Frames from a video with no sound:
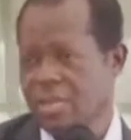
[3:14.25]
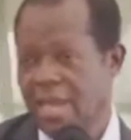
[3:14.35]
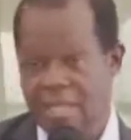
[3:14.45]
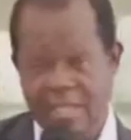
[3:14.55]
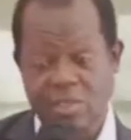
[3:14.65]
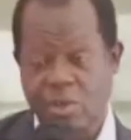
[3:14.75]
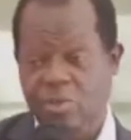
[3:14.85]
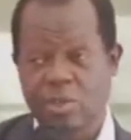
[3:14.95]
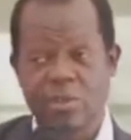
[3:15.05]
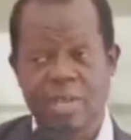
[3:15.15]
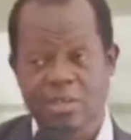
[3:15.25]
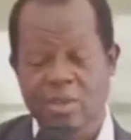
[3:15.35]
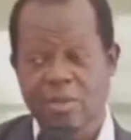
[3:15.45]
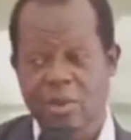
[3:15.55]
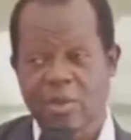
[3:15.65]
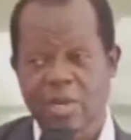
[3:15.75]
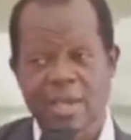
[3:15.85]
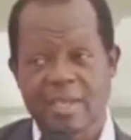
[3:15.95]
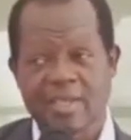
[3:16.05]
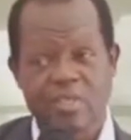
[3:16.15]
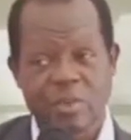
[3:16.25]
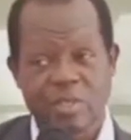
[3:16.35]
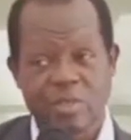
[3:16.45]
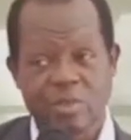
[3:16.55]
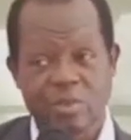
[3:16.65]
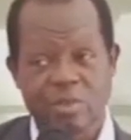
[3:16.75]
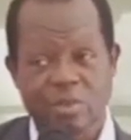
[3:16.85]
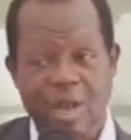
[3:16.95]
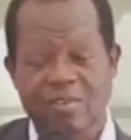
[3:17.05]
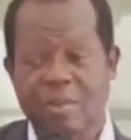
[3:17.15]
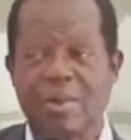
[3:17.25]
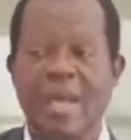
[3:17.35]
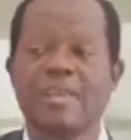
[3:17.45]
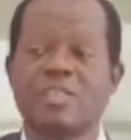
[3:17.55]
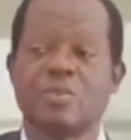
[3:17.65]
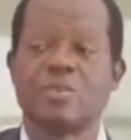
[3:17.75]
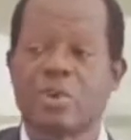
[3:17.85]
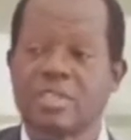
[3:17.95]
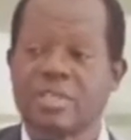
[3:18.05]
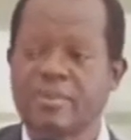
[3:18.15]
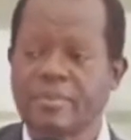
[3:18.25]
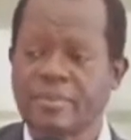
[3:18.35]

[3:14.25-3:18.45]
So I did talk to him, and I told him, look, I just want you not to have a blind spot.